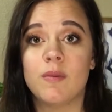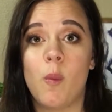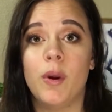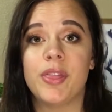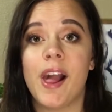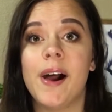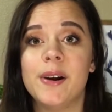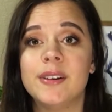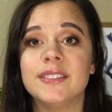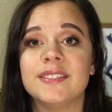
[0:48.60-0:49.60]

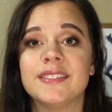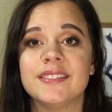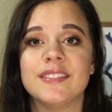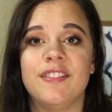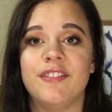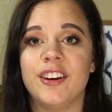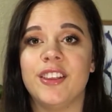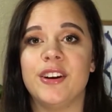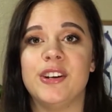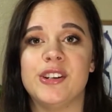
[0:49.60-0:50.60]
without
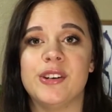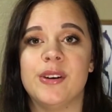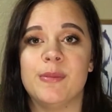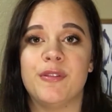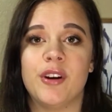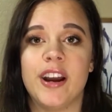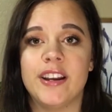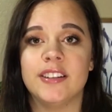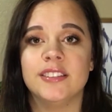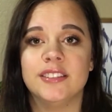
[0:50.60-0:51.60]
further ado, and before
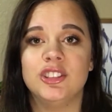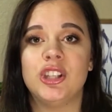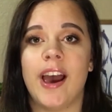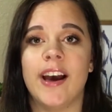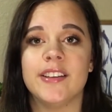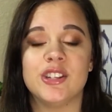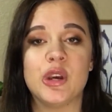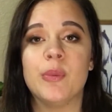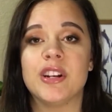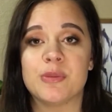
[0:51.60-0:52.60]
I chat
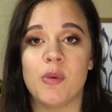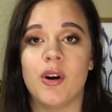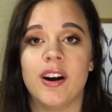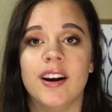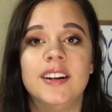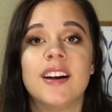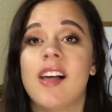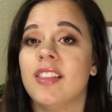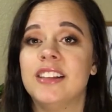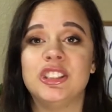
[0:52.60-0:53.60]
too much more,
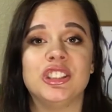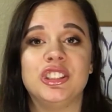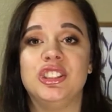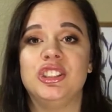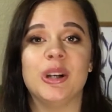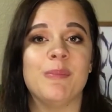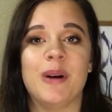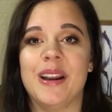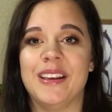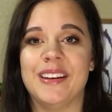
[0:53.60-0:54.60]
let's just jump
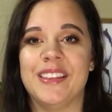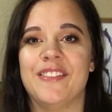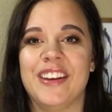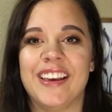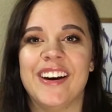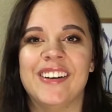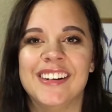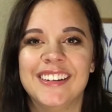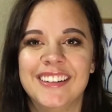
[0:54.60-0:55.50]
on into the video.